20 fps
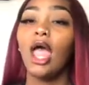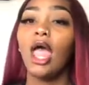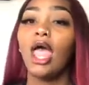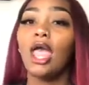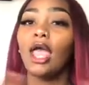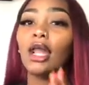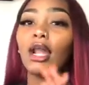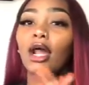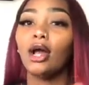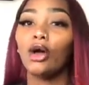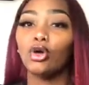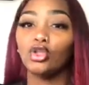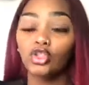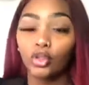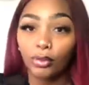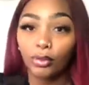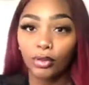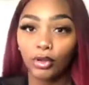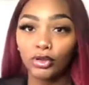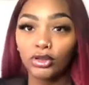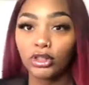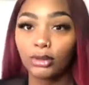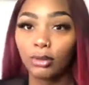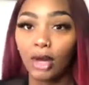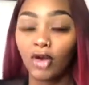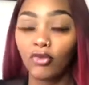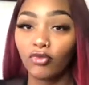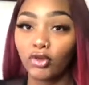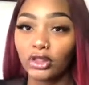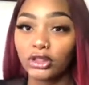And I also posted
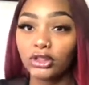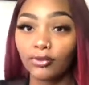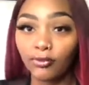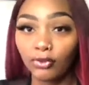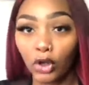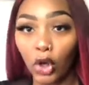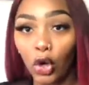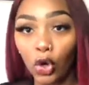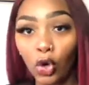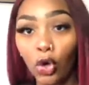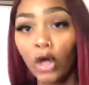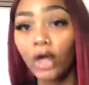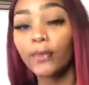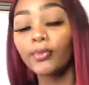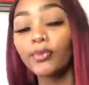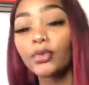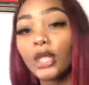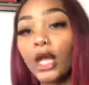my first vlog.